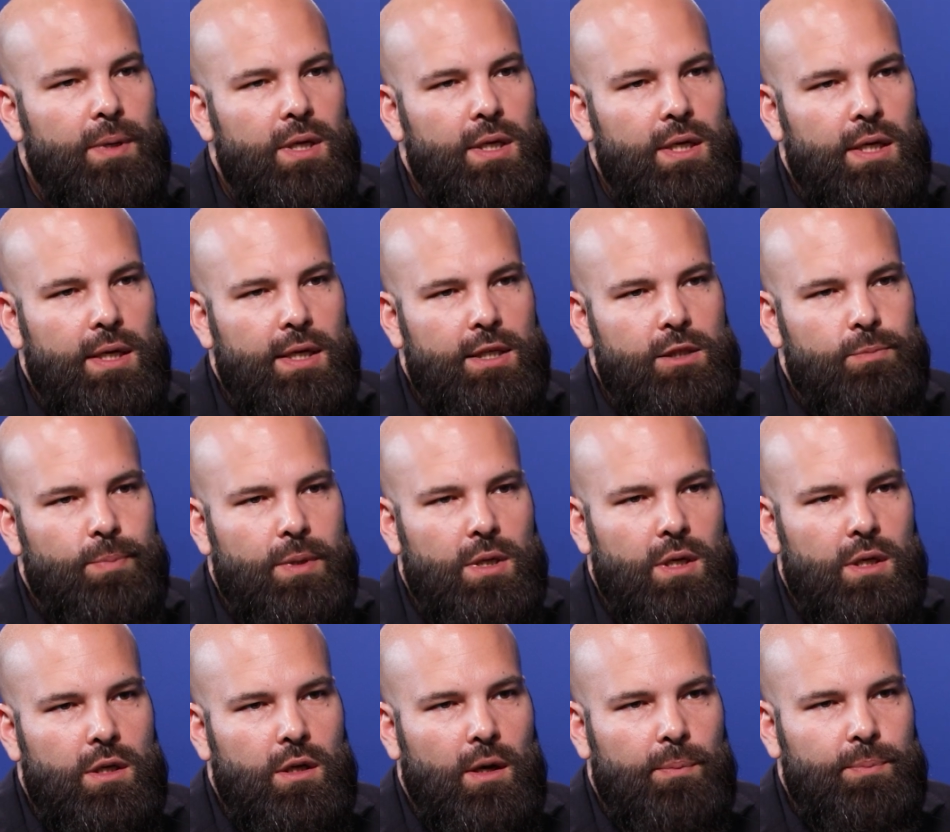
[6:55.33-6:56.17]
opinion has
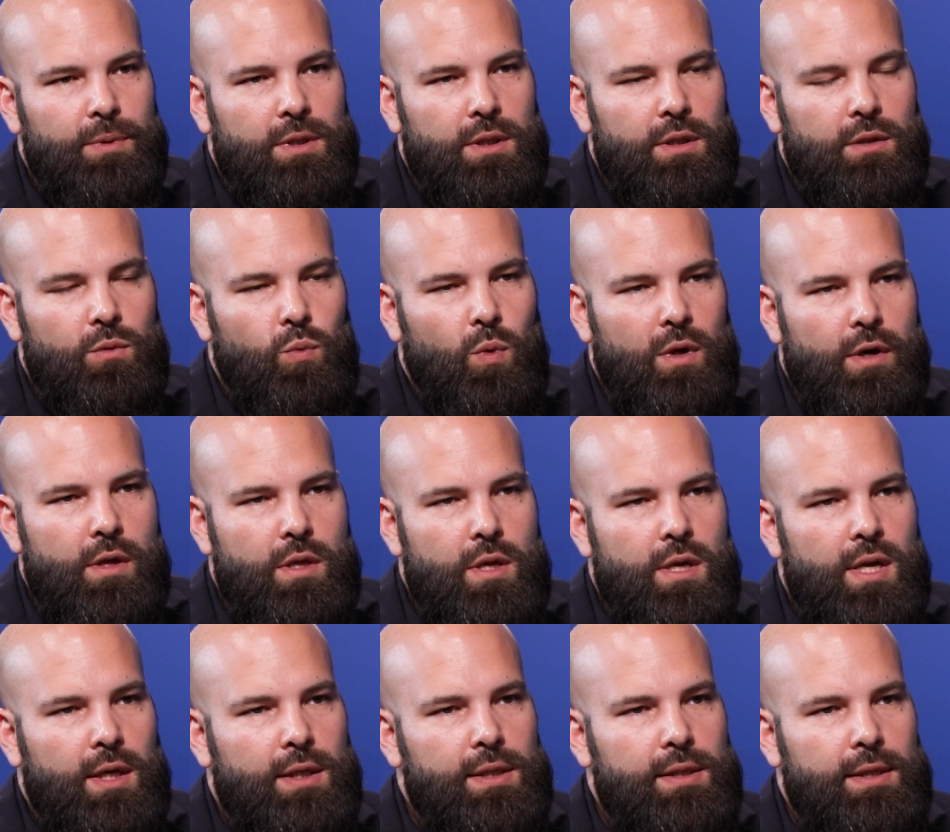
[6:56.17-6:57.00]
been adopted, what are
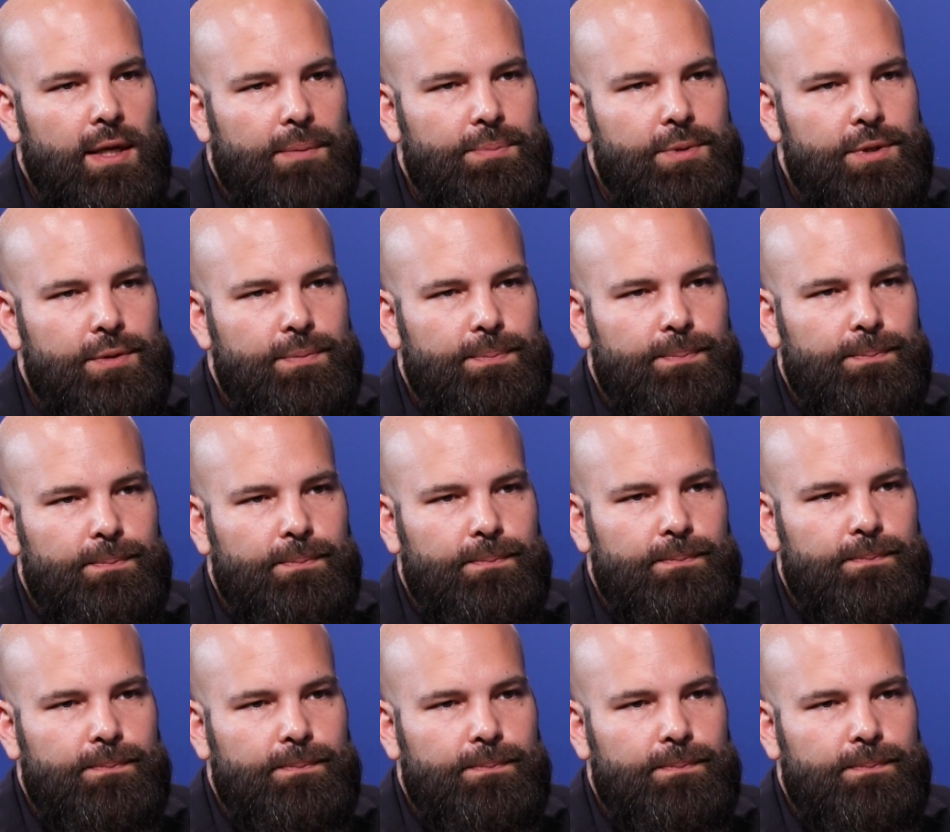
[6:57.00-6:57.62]
the next steps?